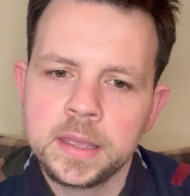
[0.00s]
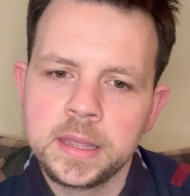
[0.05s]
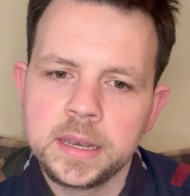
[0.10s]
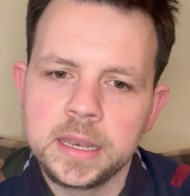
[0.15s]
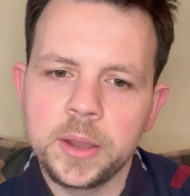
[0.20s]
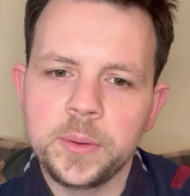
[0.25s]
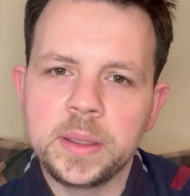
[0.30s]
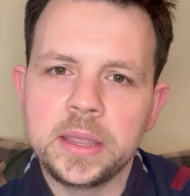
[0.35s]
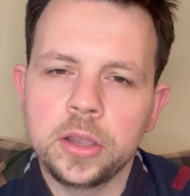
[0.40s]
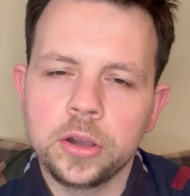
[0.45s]

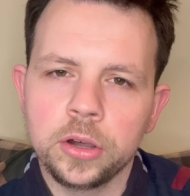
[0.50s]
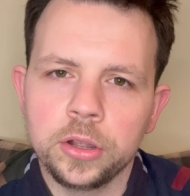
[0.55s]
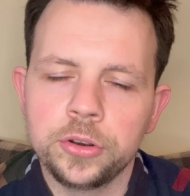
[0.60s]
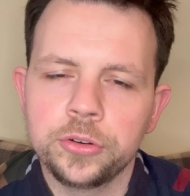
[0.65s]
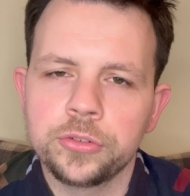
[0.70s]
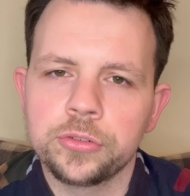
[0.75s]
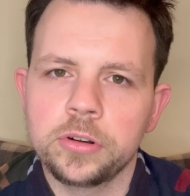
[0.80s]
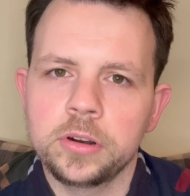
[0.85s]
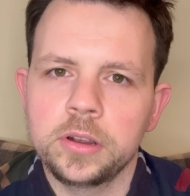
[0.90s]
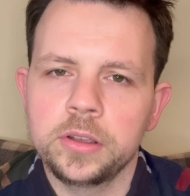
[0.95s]
Now, in
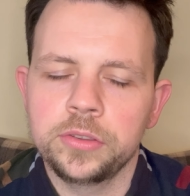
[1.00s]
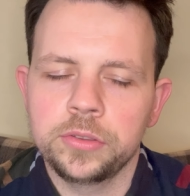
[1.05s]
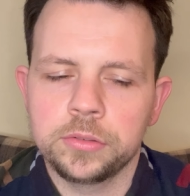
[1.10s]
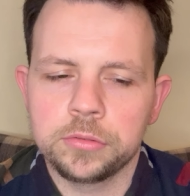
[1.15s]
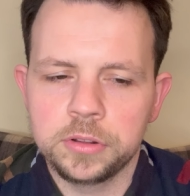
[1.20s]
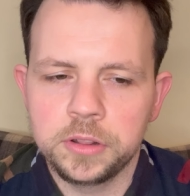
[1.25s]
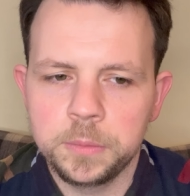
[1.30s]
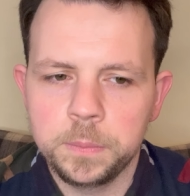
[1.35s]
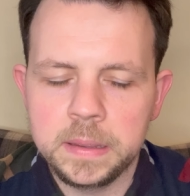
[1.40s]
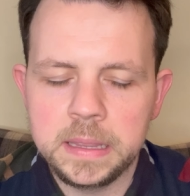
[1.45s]
contrast, there
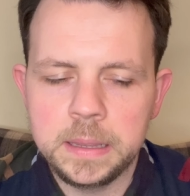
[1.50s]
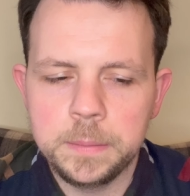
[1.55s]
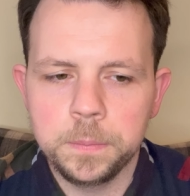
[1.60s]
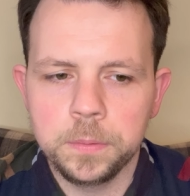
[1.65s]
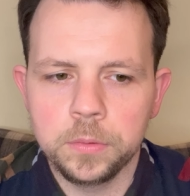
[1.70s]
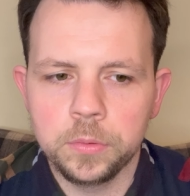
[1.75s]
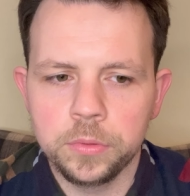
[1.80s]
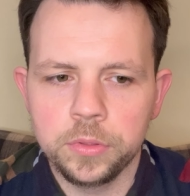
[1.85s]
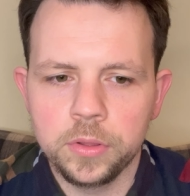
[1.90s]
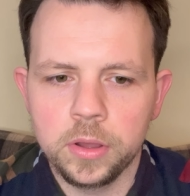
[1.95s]
are the
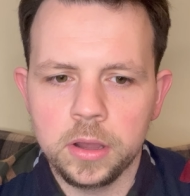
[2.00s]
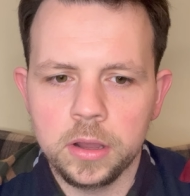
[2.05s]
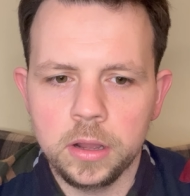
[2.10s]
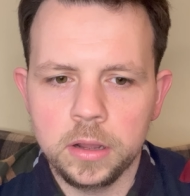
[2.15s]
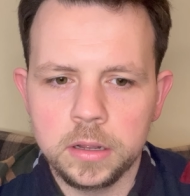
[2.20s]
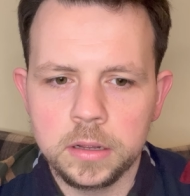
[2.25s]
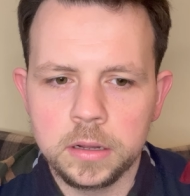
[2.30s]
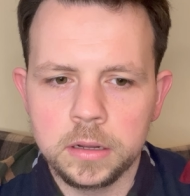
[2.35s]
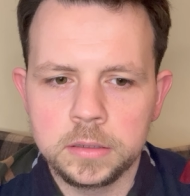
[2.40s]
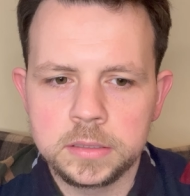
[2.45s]
people that
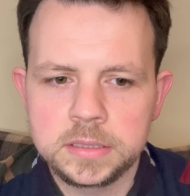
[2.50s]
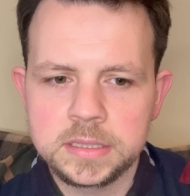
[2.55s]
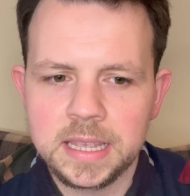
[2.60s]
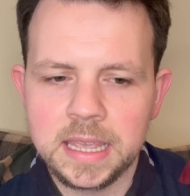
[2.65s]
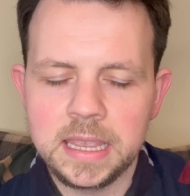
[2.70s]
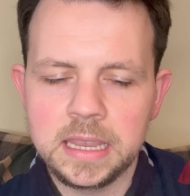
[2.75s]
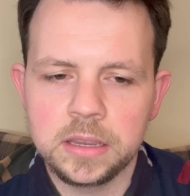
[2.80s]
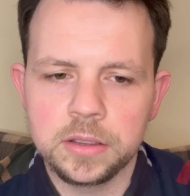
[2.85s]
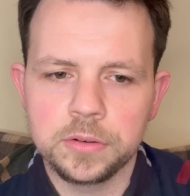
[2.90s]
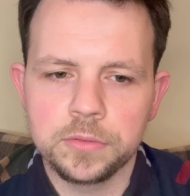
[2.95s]
are
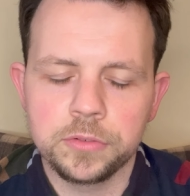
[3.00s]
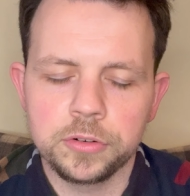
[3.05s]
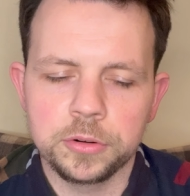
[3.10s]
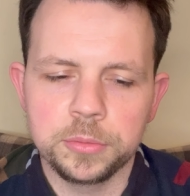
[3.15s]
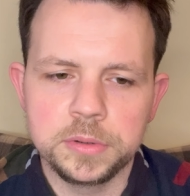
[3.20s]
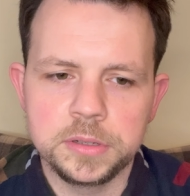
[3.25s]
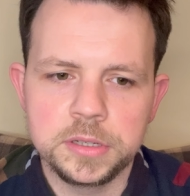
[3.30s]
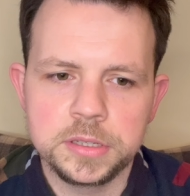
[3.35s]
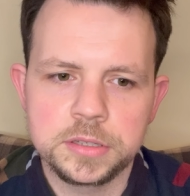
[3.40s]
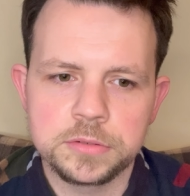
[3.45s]
taken
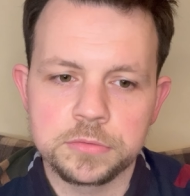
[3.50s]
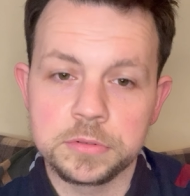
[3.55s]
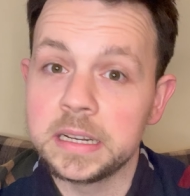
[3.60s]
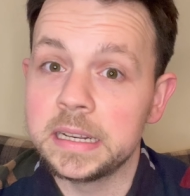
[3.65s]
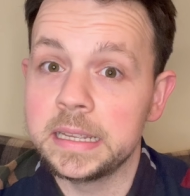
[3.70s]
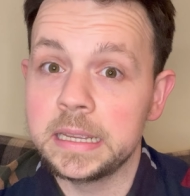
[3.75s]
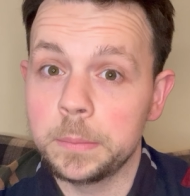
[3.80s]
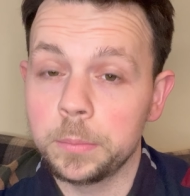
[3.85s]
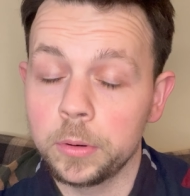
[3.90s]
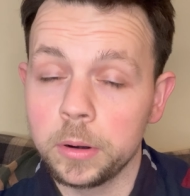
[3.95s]
from us
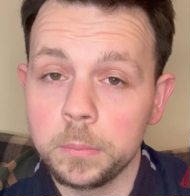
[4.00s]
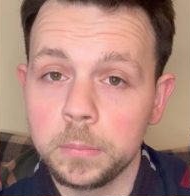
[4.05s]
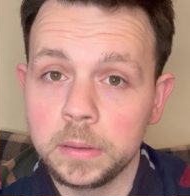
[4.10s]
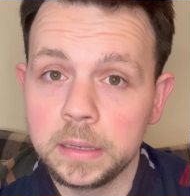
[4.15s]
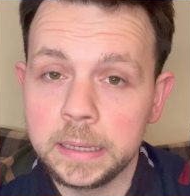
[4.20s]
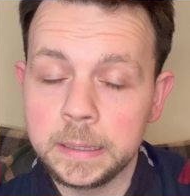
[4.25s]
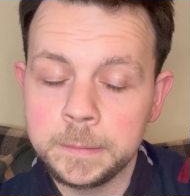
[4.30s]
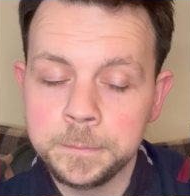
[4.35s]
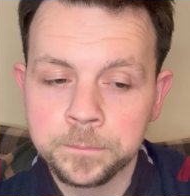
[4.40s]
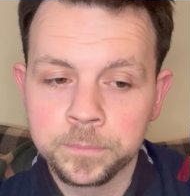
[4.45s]
really
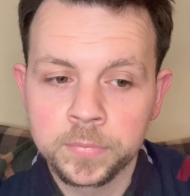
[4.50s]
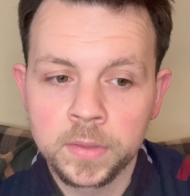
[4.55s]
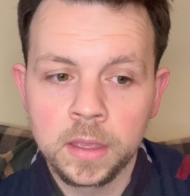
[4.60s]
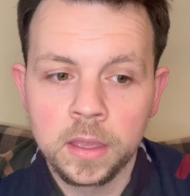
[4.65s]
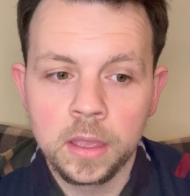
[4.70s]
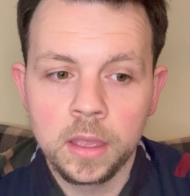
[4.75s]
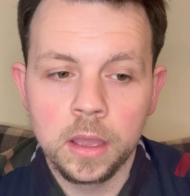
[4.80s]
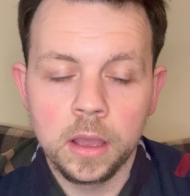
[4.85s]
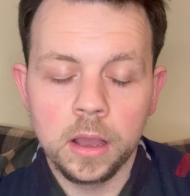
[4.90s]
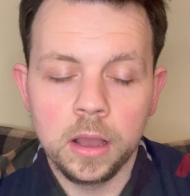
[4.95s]
abruptly
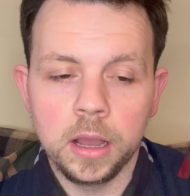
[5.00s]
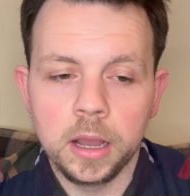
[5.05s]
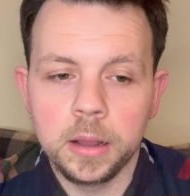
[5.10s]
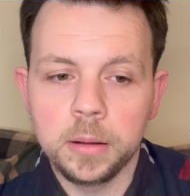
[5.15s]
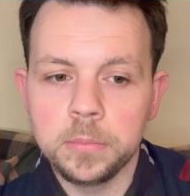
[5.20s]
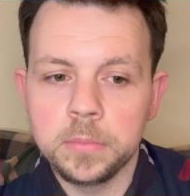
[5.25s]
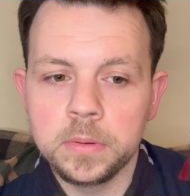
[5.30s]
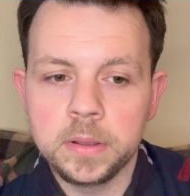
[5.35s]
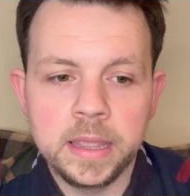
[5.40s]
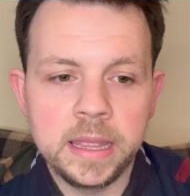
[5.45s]

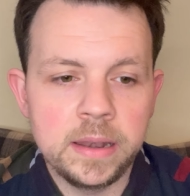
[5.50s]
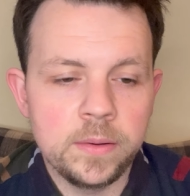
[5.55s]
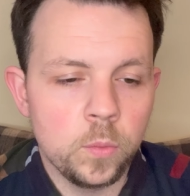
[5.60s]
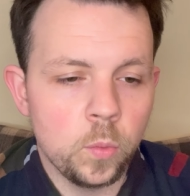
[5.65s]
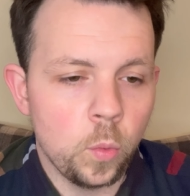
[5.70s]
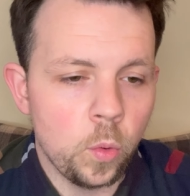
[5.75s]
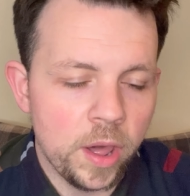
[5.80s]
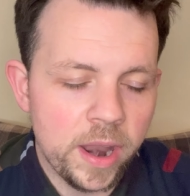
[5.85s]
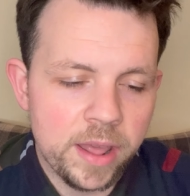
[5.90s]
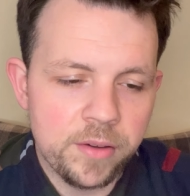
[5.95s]
um, in
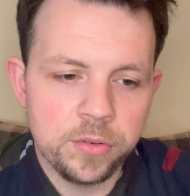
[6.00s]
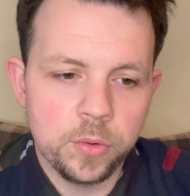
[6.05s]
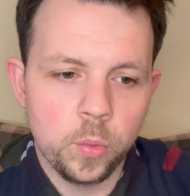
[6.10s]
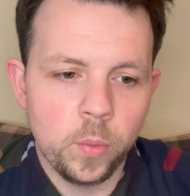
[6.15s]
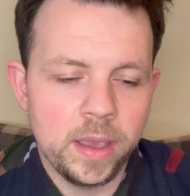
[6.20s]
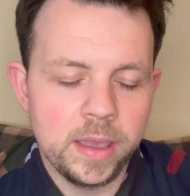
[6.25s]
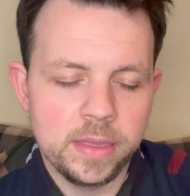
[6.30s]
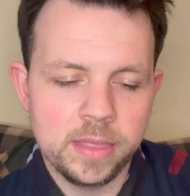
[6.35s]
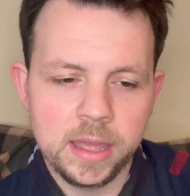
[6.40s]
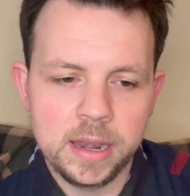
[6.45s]
whatever
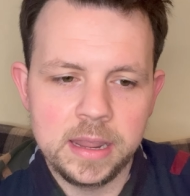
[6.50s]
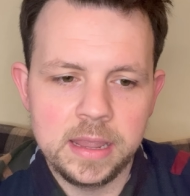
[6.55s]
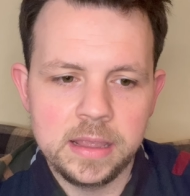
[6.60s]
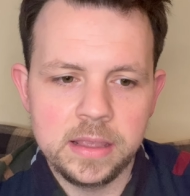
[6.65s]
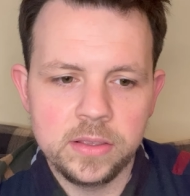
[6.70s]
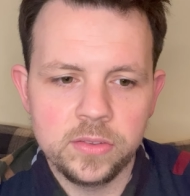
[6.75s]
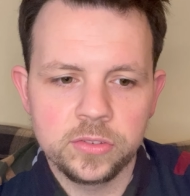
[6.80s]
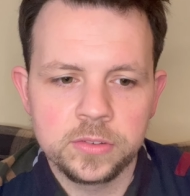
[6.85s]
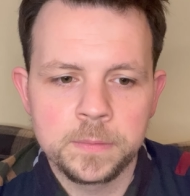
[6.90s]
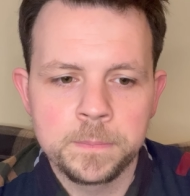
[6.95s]
way that
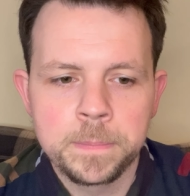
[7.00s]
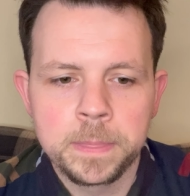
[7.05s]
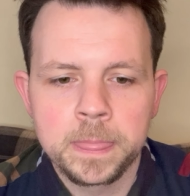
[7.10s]
is.